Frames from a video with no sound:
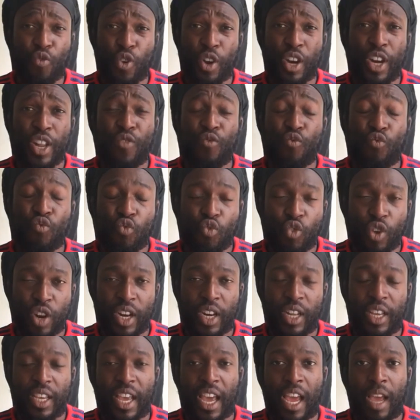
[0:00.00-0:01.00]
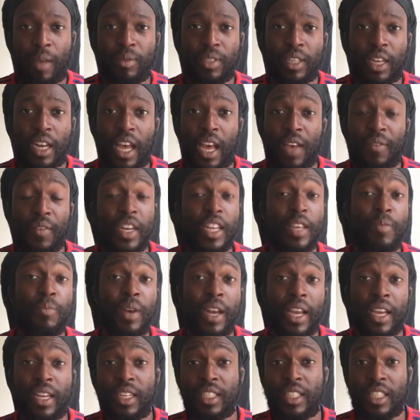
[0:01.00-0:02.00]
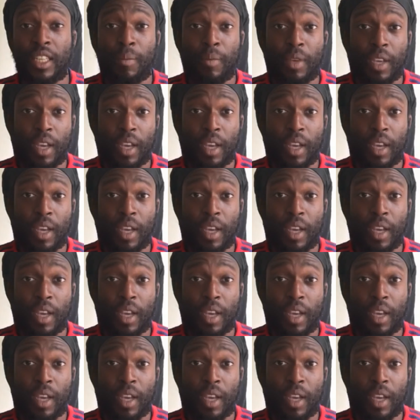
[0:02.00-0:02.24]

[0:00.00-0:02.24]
really, really came to life. And he played the